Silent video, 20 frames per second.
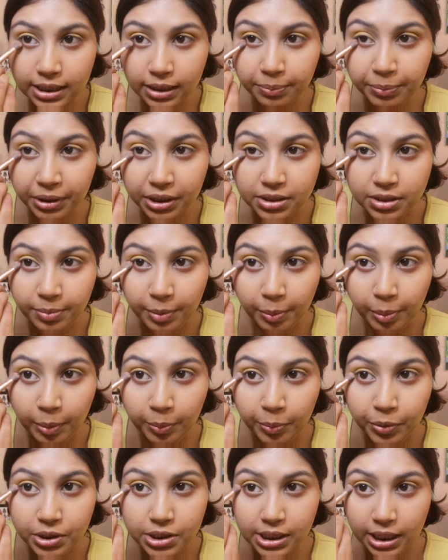Because of my
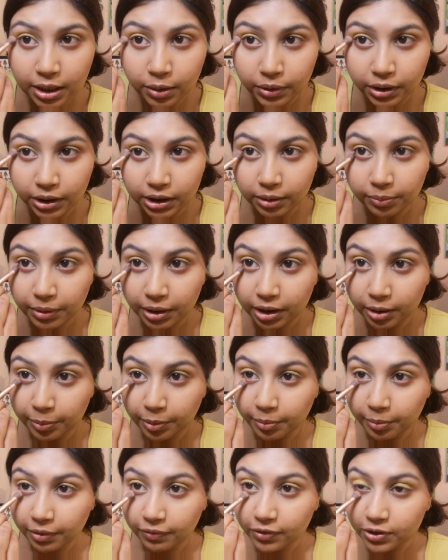pimples, I don't want to keep makeup
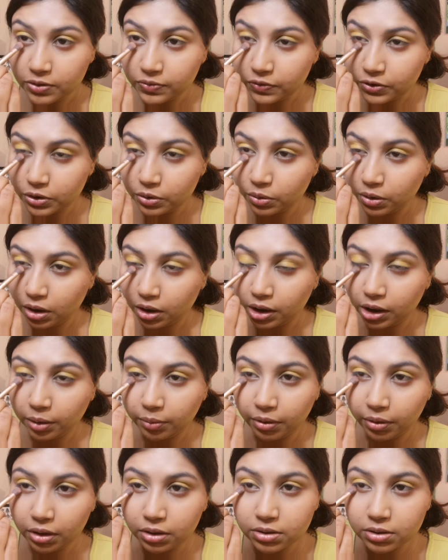on my face for too long anyway.